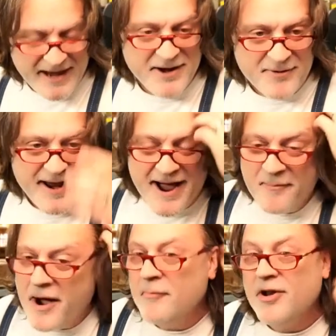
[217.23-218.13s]
anyway, I'm
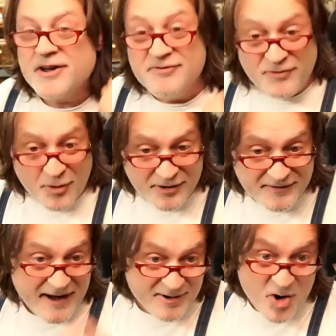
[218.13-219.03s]
I'm looking forward to
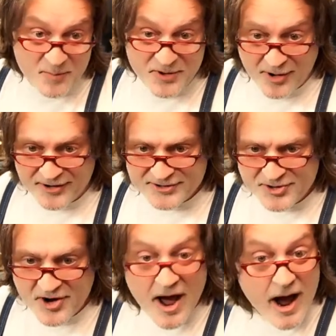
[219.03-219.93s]
that, and I hope you are
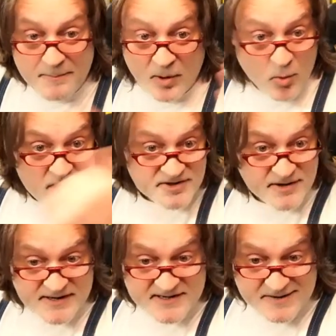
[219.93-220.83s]
too. Uh, but we're also
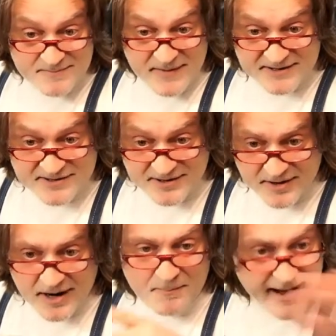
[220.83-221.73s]
going to see mixed
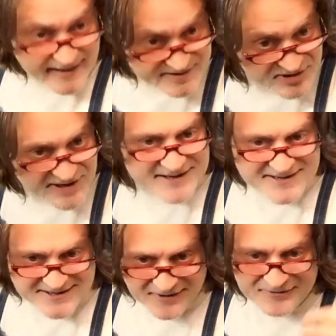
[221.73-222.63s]
uh, Mike's
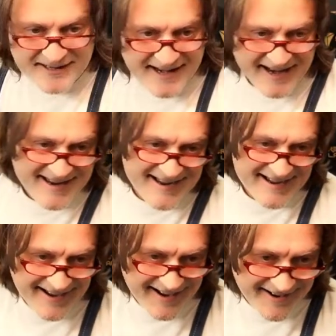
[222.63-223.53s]
stuff today.
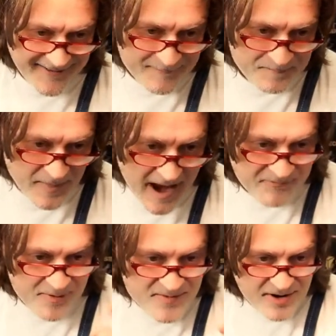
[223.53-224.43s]
Um, I'm
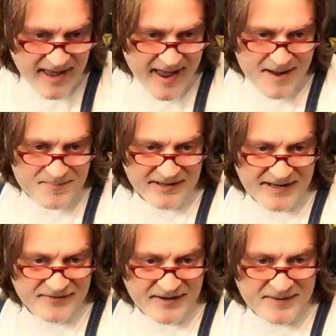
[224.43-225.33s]
from UK, but
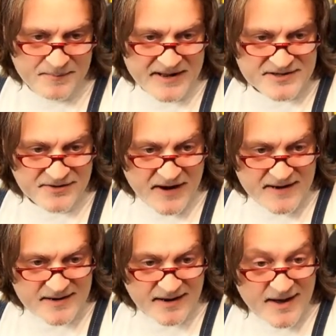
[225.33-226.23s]
live in
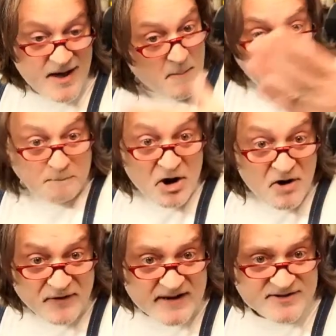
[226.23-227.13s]
Pennsylvania.
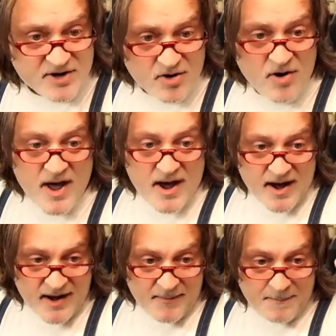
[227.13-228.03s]
Perfect. So
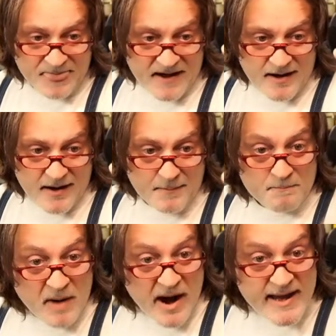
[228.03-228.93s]
um, uh,
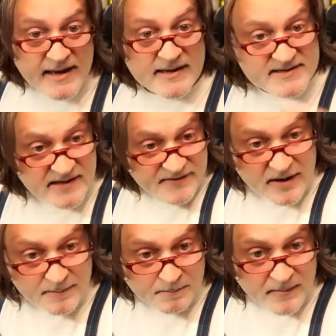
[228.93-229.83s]
Mike is living
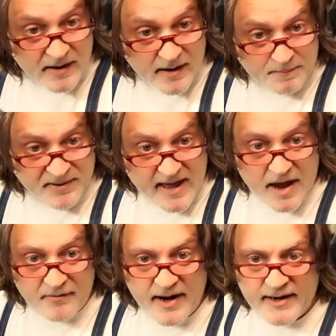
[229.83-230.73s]
in uh, PA
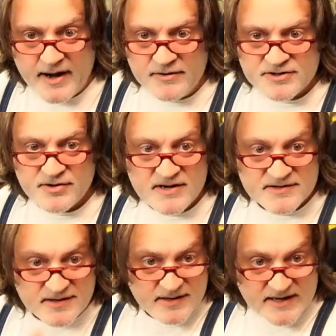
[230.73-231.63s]
right now, so he is
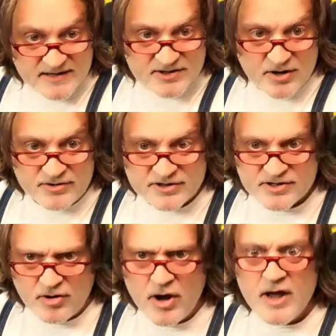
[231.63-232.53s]
on the East Coast.
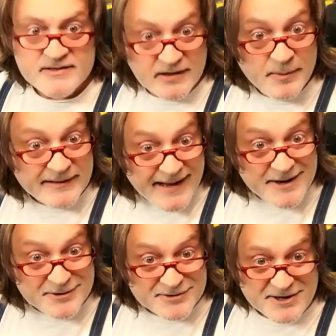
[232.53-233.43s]
So it's a little bit
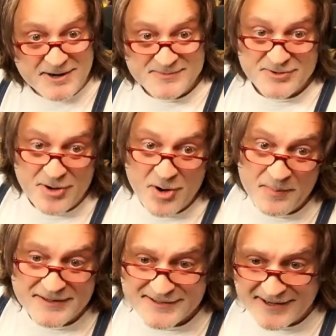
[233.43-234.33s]
late your time. So I hope
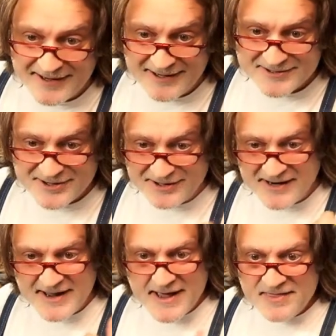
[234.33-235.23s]
it's uh, it's good.
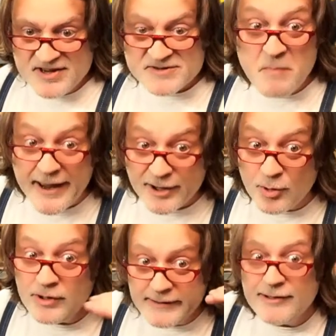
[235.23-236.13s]
This might
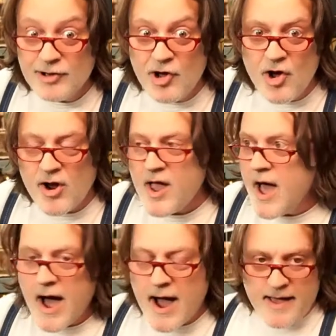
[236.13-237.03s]
go a little long.
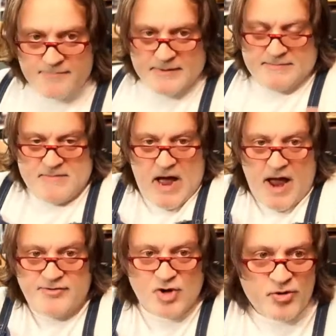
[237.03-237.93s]
I, I
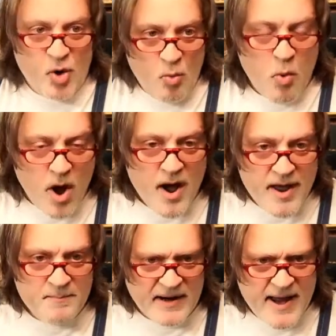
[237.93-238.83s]
don't know
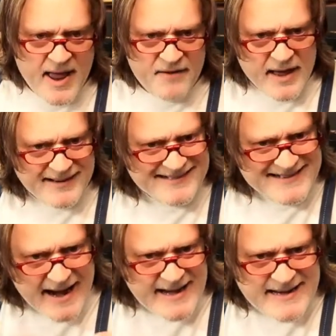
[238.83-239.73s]
why, but I have like
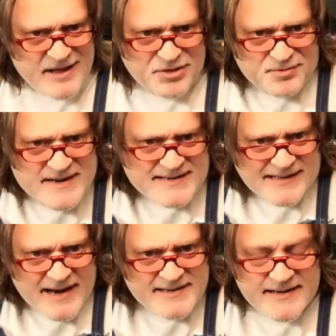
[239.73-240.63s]
93 slides